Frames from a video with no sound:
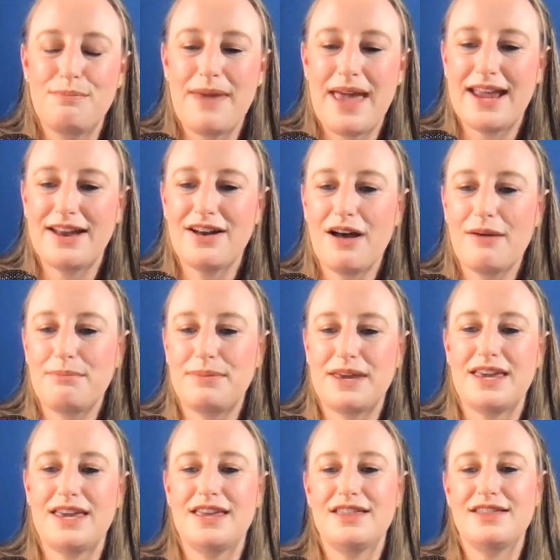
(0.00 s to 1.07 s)
may not
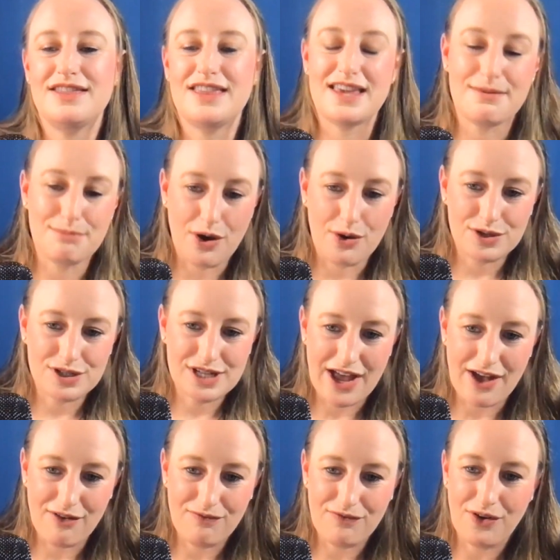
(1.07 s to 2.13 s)
be the most
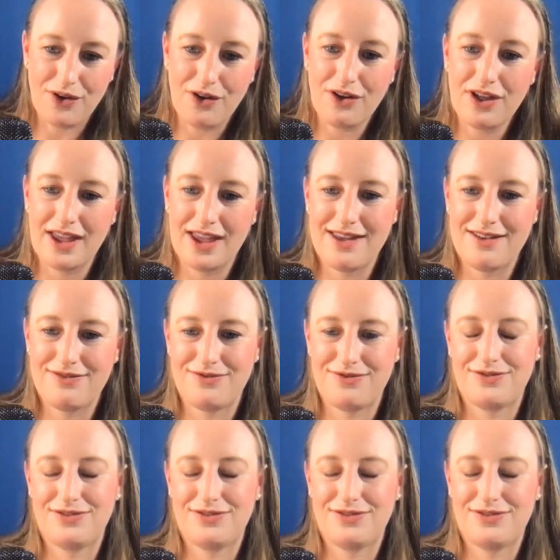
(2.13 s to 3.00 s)
helpful if